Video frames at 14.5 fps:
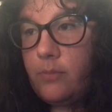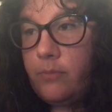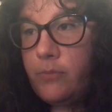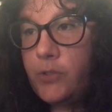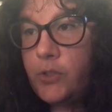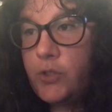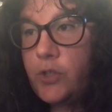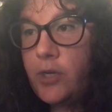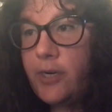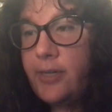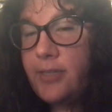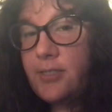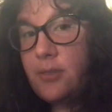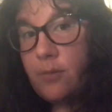just try
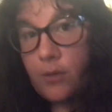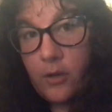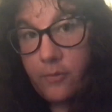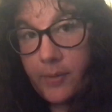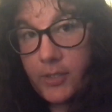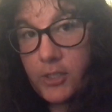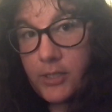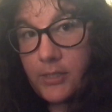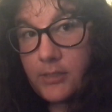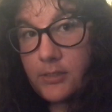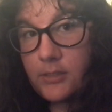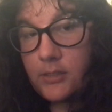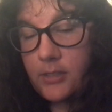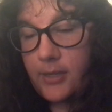and get something off my
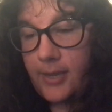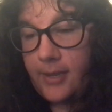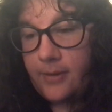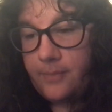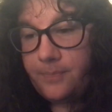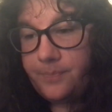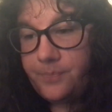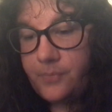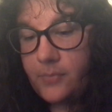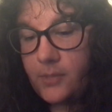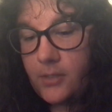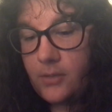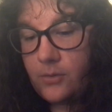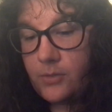chest and
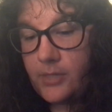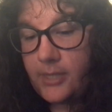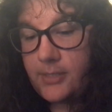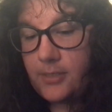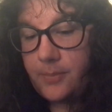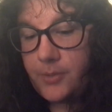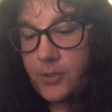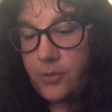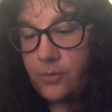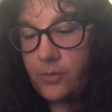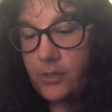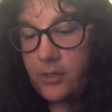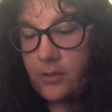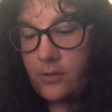use it as an
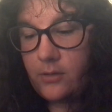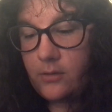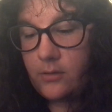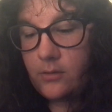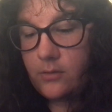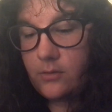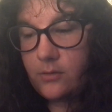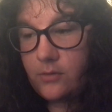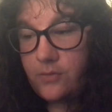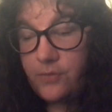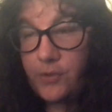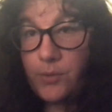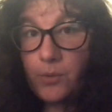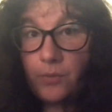opportunity
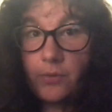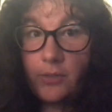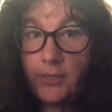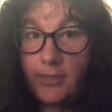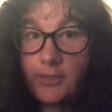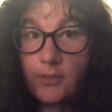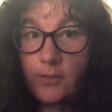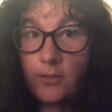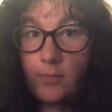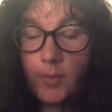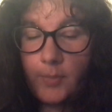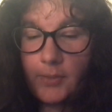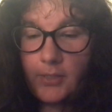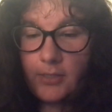for you to really get to know
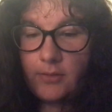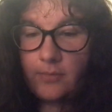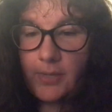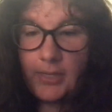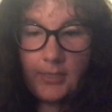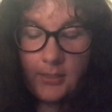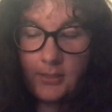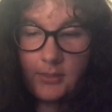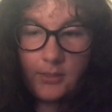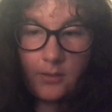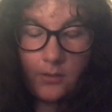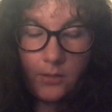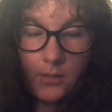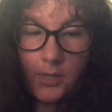me, because Mikey has
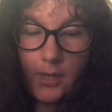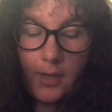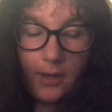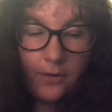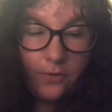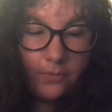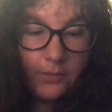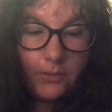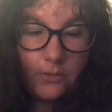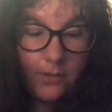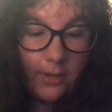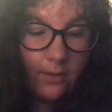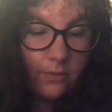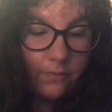done a lot of mental
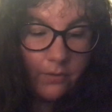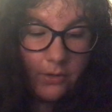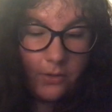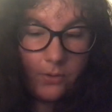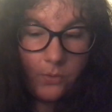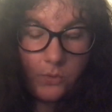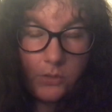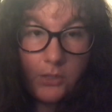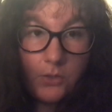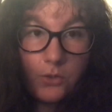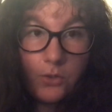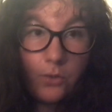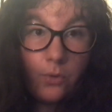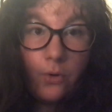health videos and
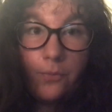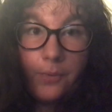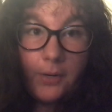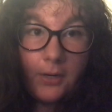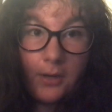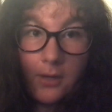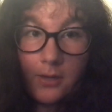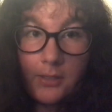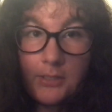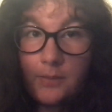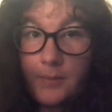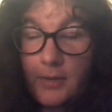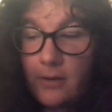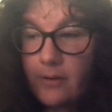he's so open and honest
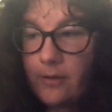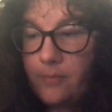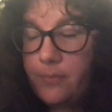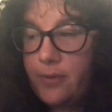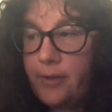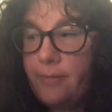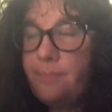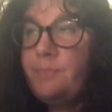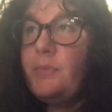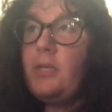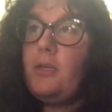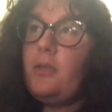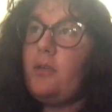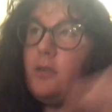about it. But
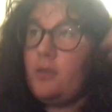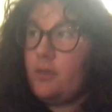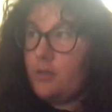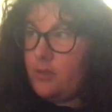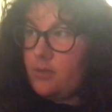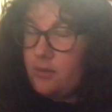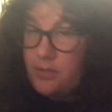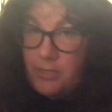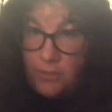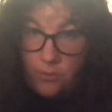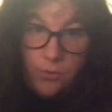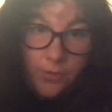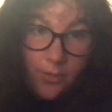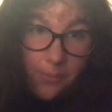then
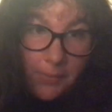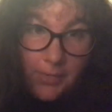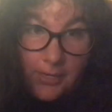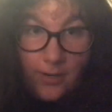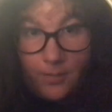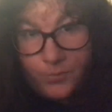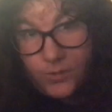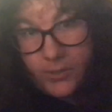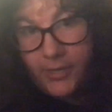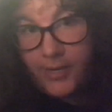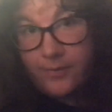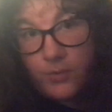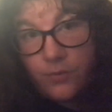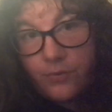you look at me and I'm just
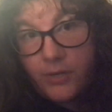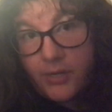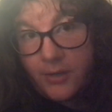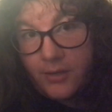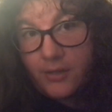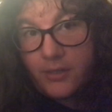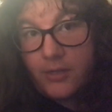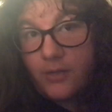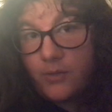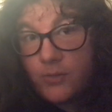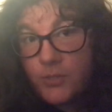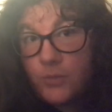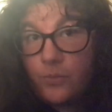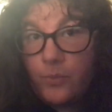kind of over here, you know,
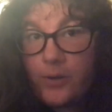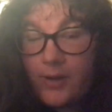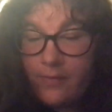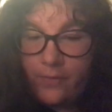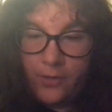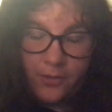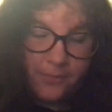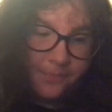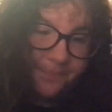doing whatever.